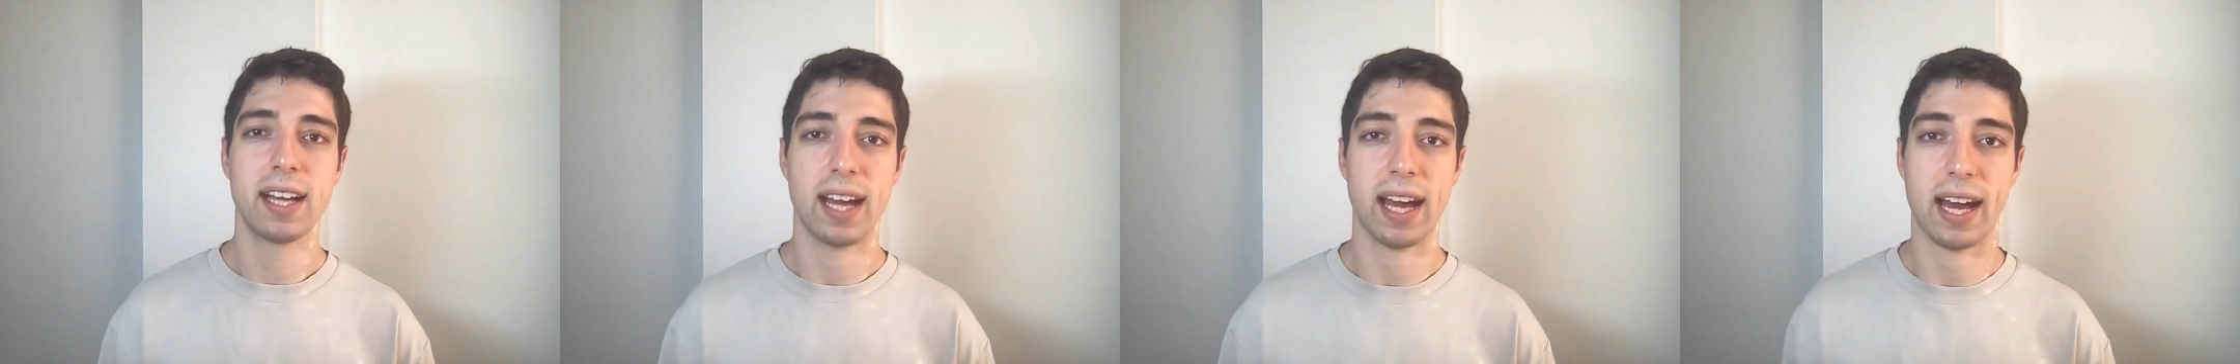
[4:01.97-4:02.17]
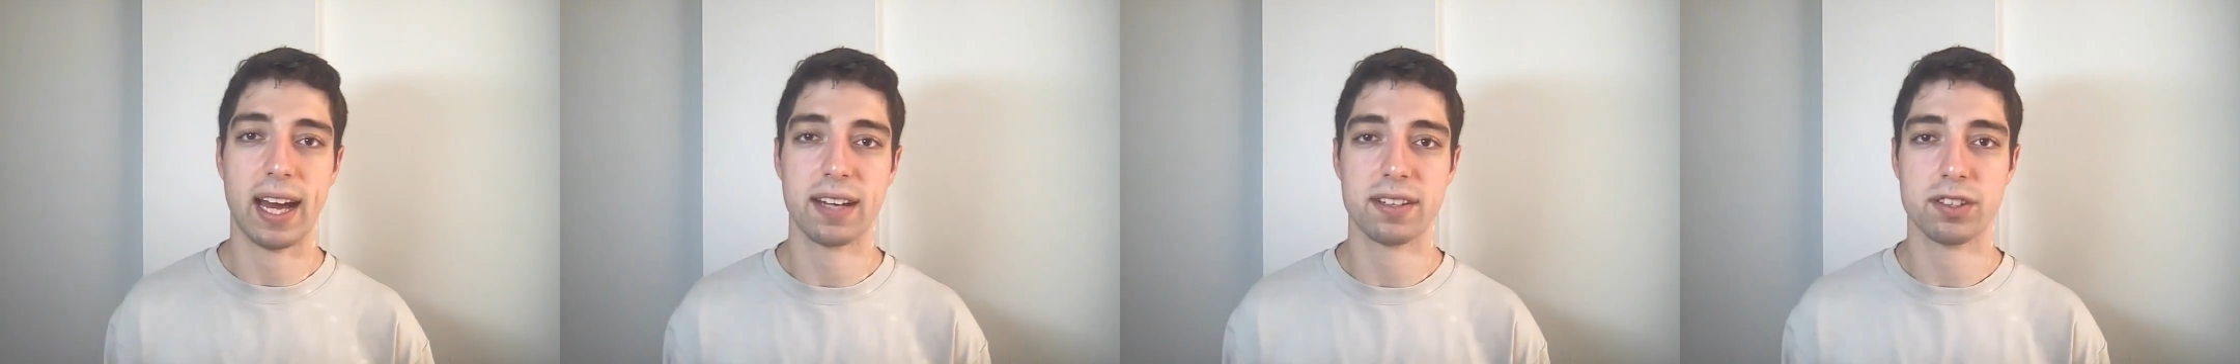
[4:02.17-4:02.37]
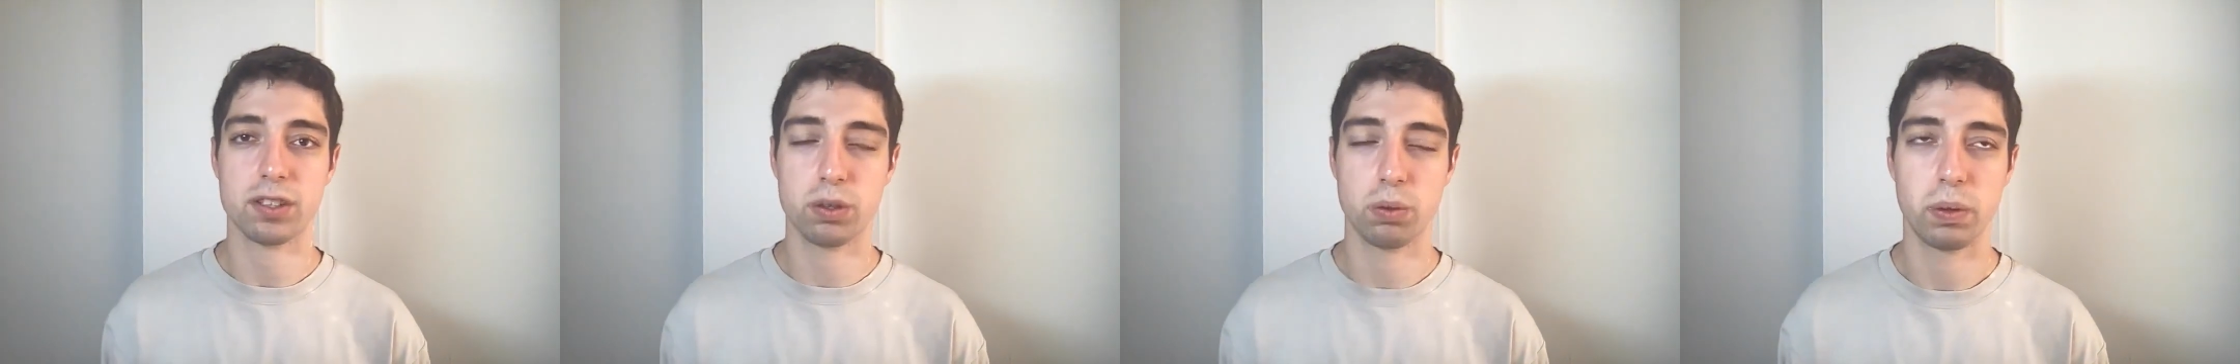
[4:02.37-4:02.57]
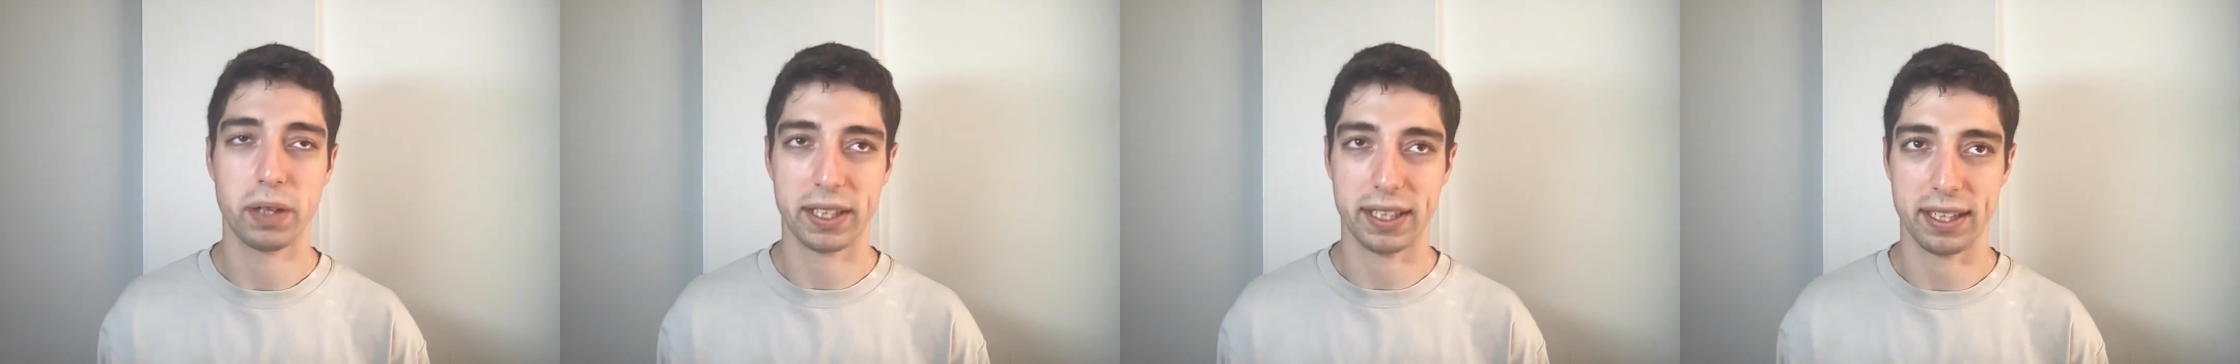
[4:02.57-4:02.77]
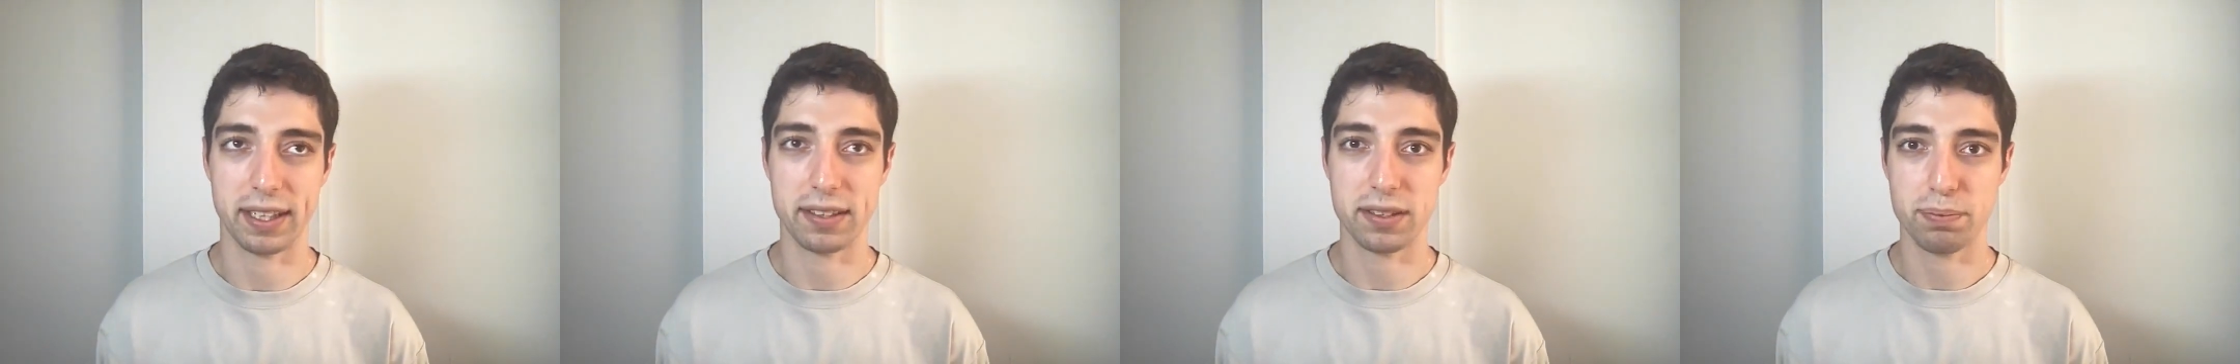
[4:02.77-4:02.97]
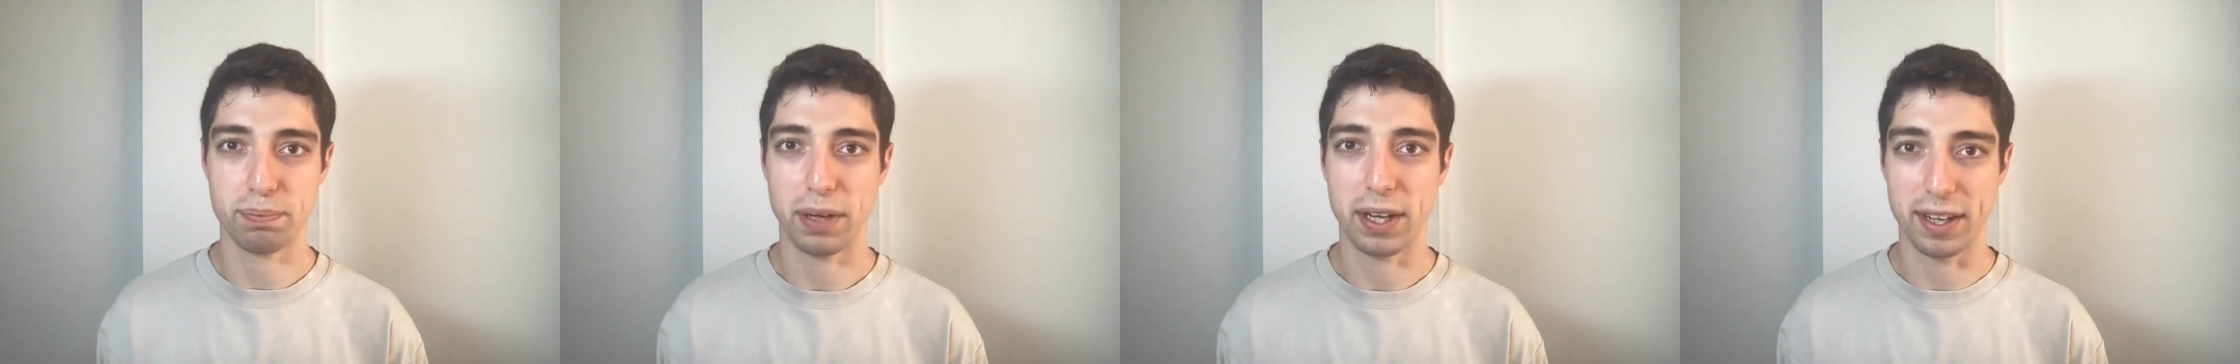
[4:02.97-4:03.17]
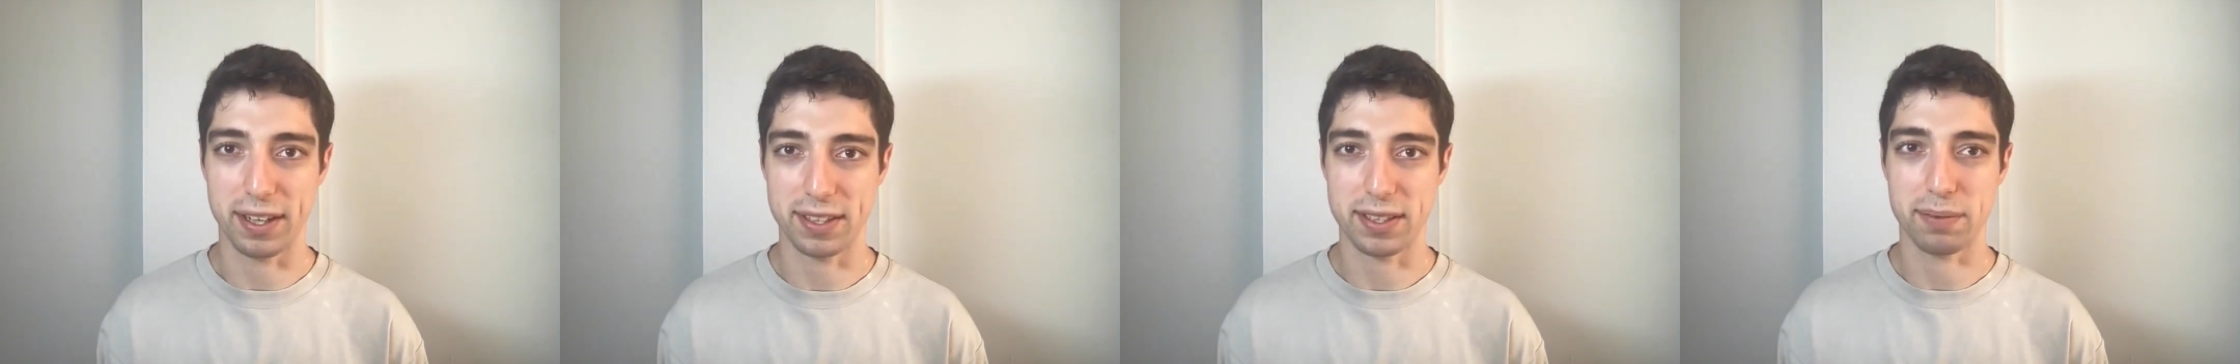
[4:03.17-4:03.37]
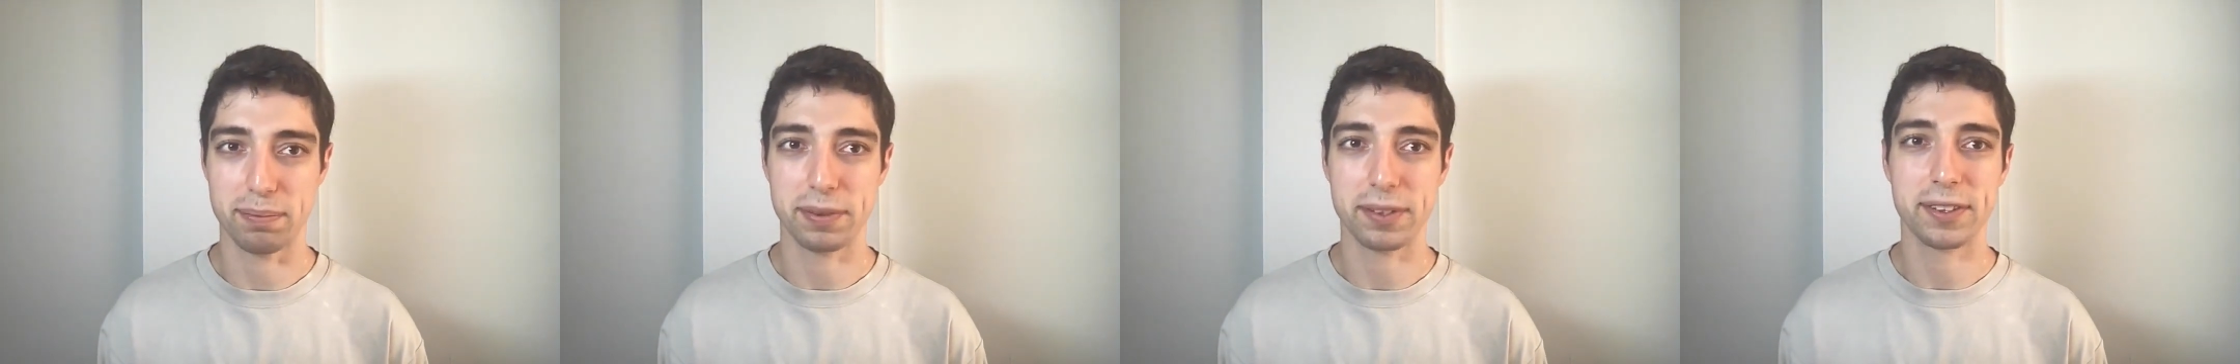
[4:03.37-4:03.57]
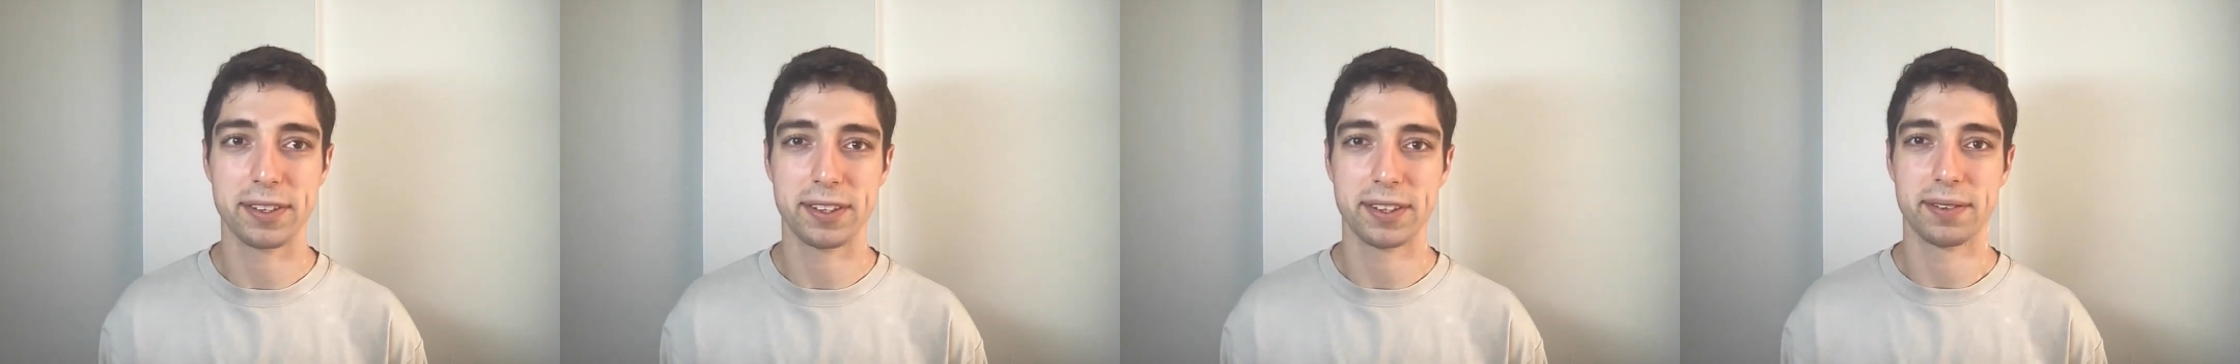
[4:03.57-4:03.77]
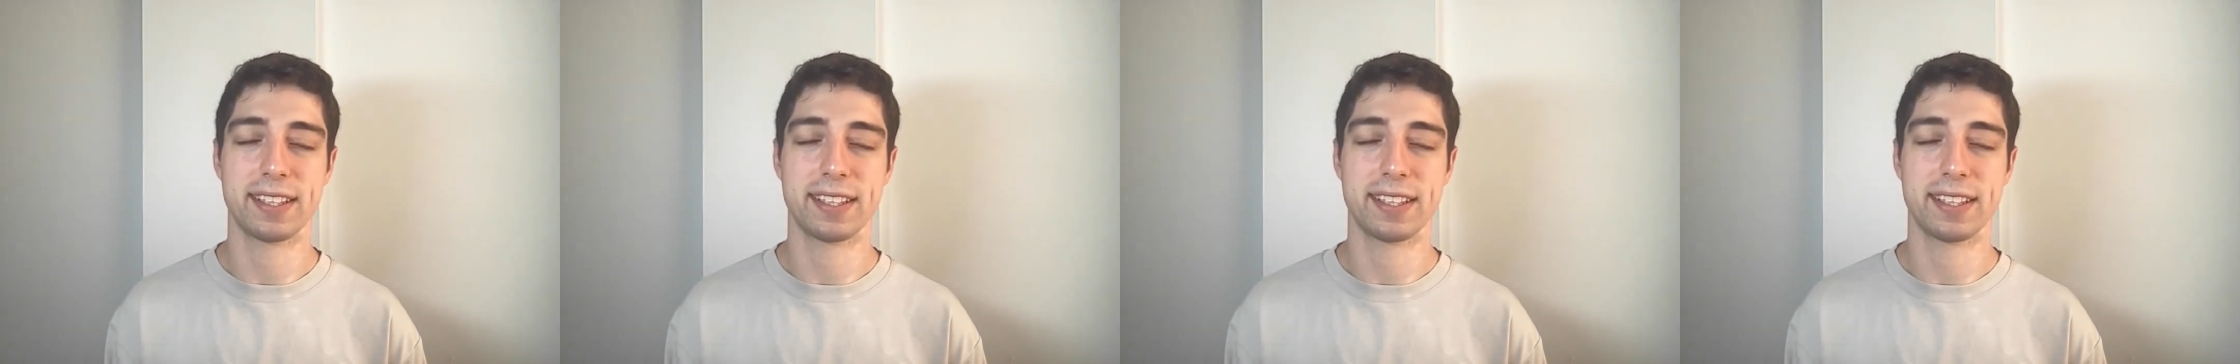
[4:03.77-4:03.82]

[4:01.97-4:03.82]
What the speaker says: as quick as possible.